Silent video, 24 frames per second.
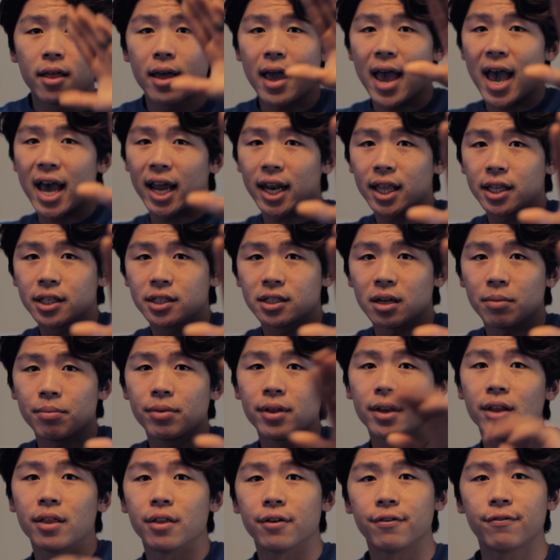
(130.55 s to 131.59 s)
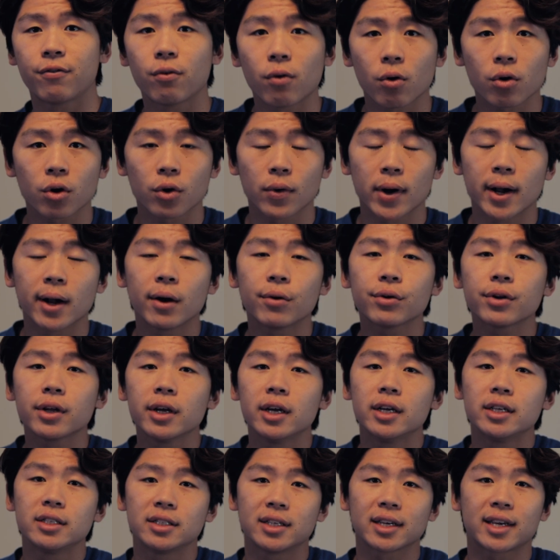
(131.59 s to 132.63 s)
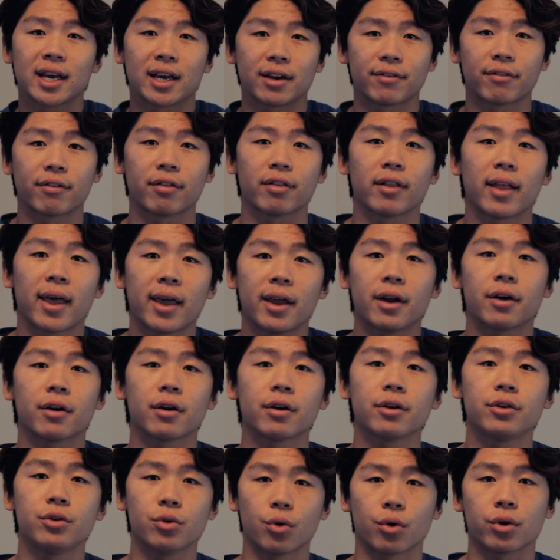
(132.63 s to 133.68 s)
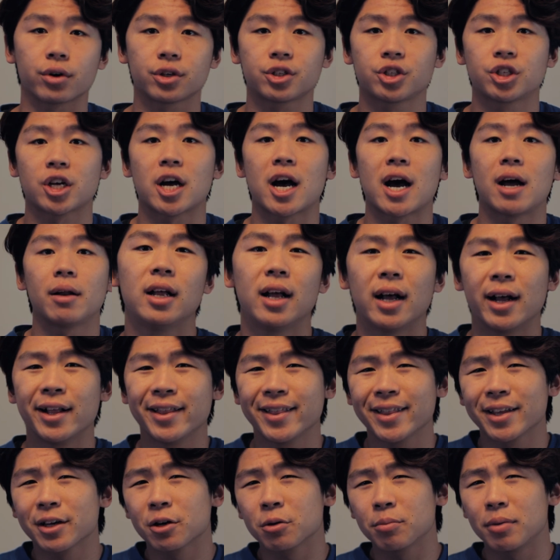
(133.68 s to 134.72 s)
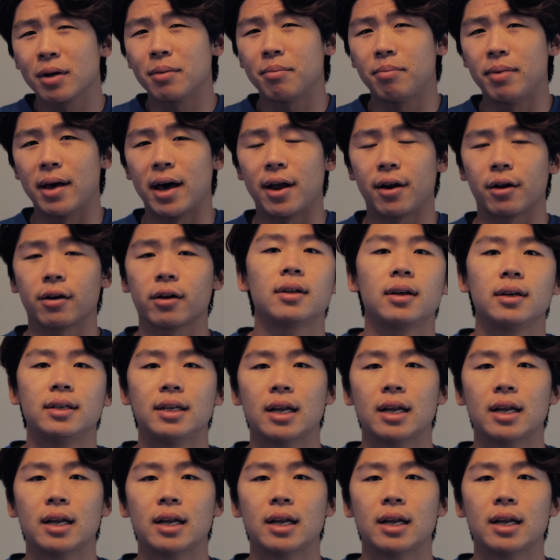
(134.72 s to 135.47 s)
adding something in the foreground to kind of layer your shot a little bit better.